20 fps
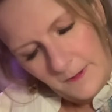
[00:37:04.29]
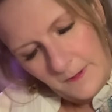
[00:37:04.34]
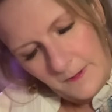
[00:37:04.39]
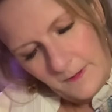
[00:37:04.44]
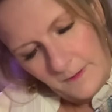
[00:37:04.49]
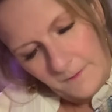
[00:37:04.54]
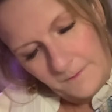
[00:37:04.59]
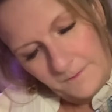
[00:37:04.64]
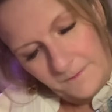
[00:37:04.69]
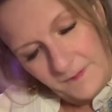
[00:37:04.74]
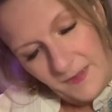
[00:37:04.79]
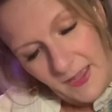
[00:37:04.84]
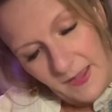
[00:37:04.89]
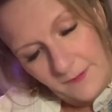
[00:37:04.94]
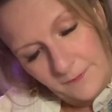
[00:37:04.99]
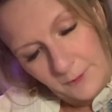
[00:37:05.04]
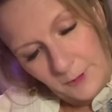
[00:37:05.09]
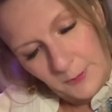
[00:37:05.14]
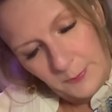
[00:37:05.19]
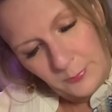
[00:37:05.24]
favorite
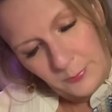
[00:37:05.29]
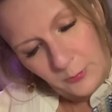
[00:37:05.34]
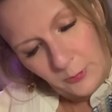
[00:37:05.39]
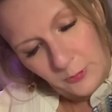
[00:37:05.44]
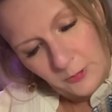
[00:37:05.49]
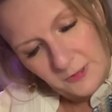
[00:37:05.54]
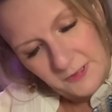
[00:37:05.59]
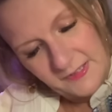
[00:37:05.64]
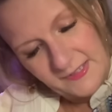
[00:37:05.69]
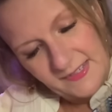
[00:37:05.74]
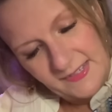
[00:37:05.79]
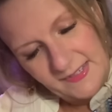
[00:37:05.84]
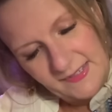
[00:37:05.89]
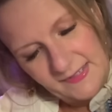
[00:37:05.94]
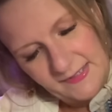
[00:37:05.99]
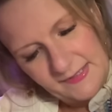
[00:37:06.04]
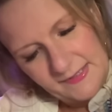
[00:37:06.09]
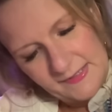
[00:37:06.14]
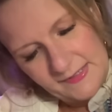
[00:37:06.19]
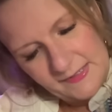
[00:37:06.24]

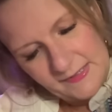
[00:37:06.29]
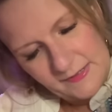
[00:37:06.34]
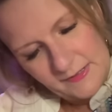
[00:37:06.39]
purses